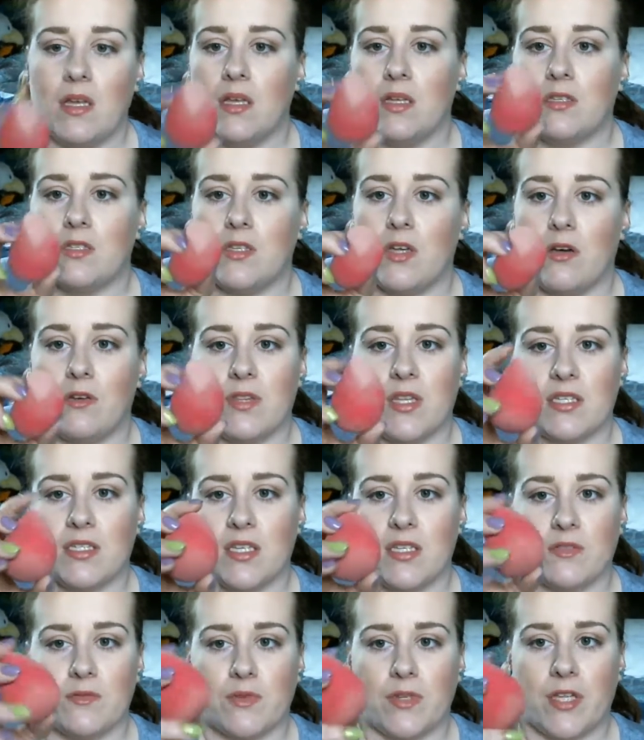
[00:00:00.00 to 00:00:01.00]
So this
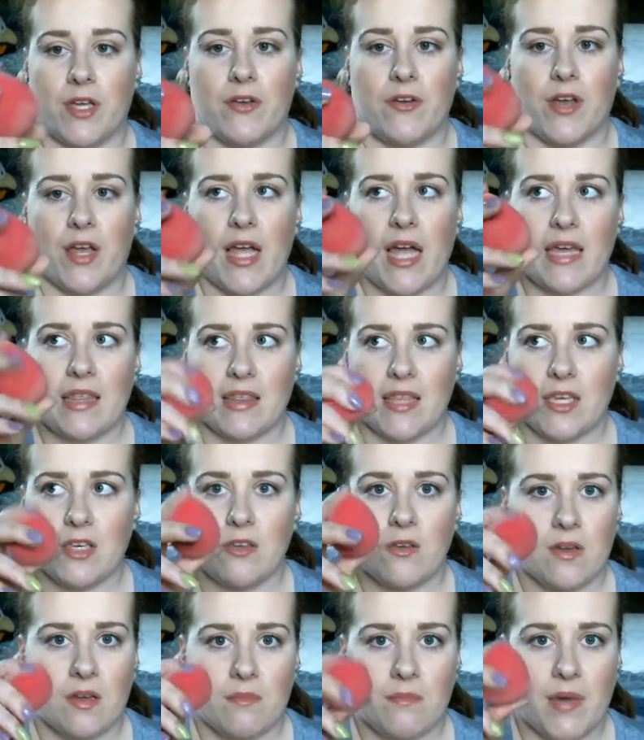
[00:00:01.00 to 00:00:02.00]
is really great. I think
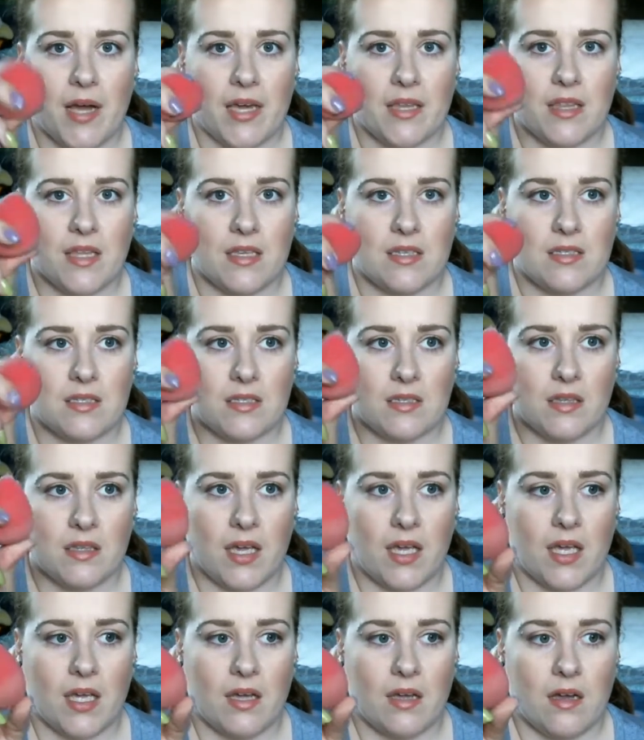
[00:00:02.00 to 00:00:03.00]
you can buy these
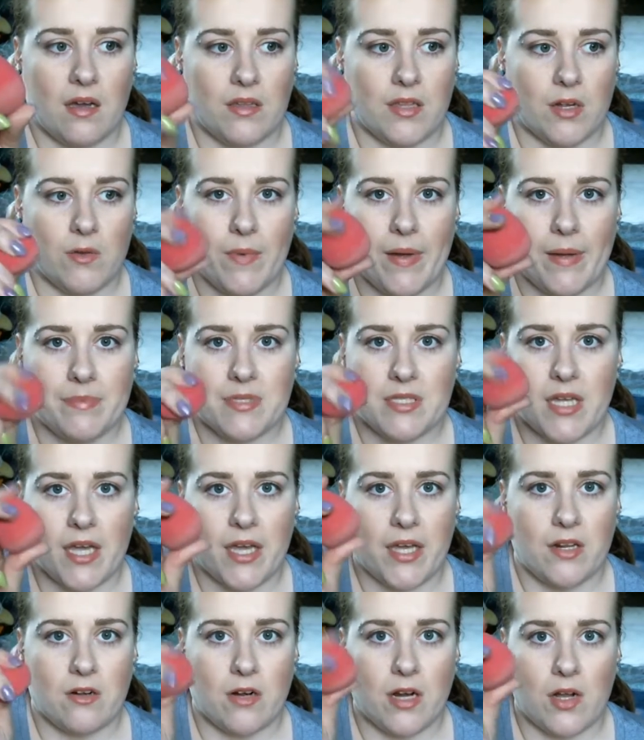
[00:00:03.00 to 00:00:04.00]
like on their
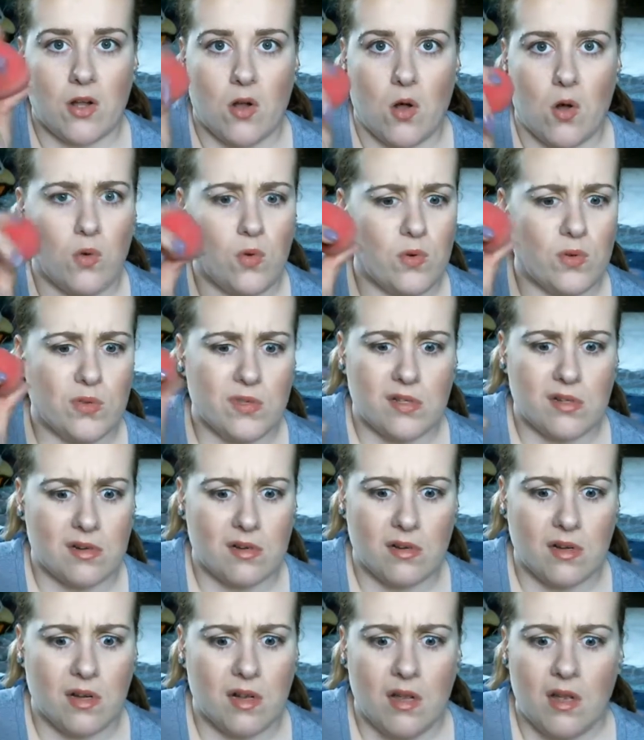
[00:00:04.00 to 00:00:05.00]
website or at Kohl's
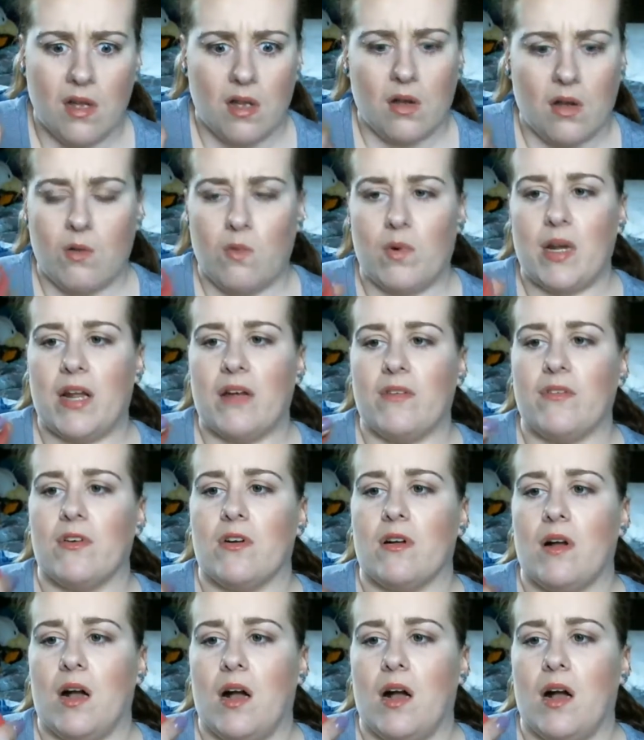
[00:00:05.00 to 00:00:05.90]
or whatever.